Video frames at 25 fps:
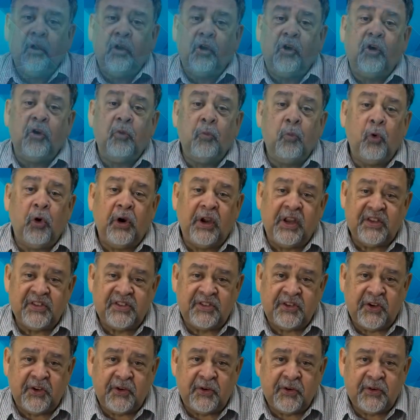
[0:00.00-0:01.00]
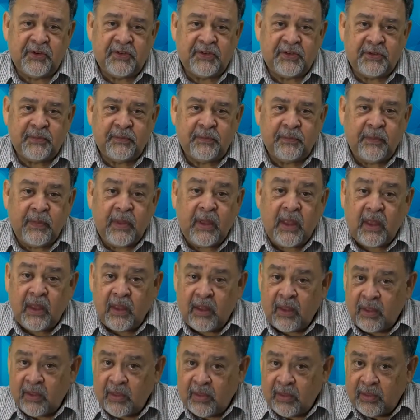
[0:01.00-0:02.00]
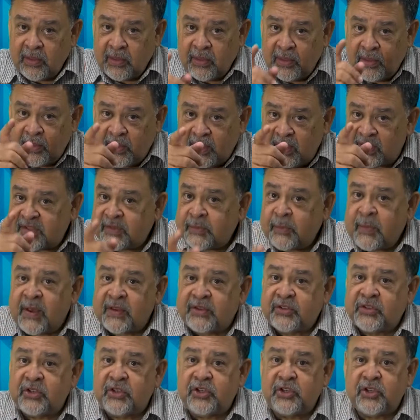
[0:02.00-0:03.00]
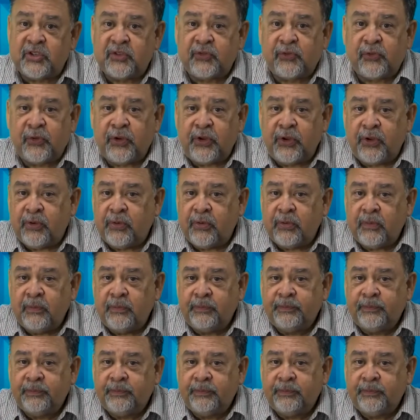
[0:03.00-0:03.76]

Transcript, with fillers: Good morning, seniors. This message is for you.